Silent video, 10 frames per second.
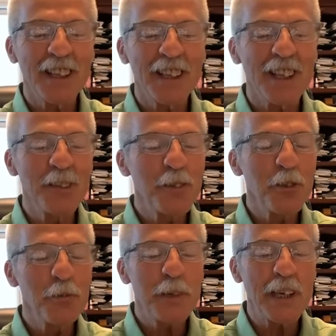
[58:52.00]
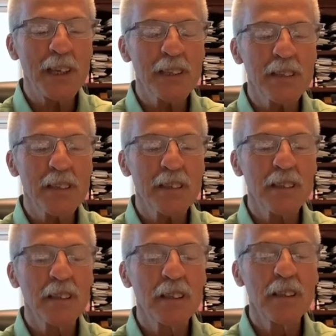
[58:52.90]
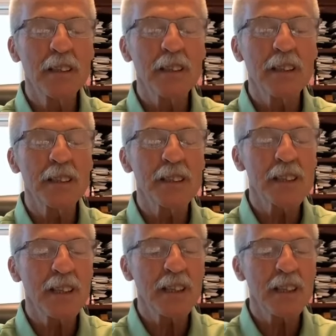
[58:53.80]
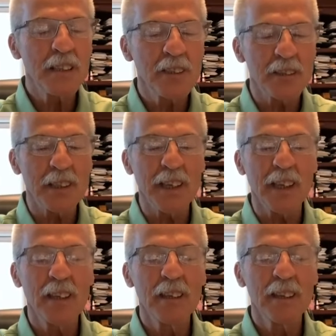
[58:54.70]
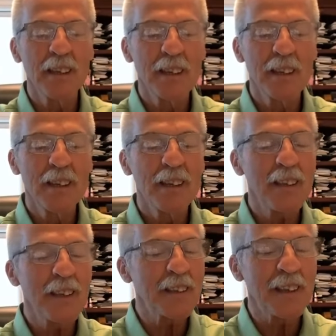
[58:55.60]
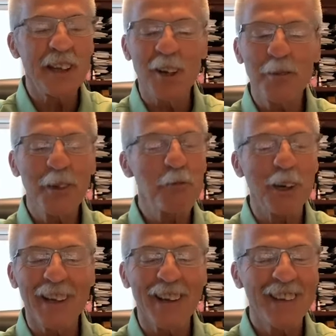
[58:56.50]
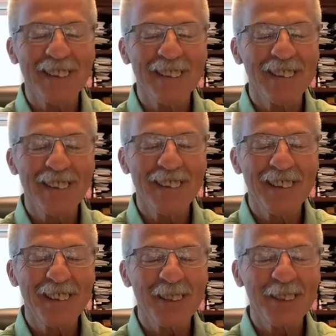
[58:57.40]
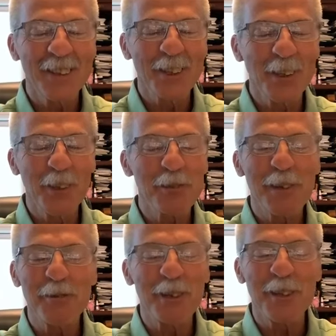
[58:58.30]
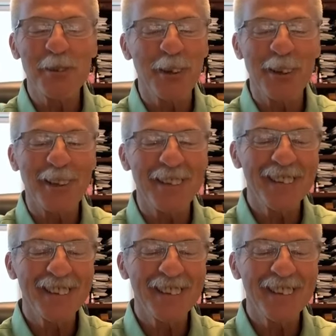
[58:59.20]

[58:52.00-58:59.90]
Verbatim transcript: give you peace continually in every way. The Lord be with you all.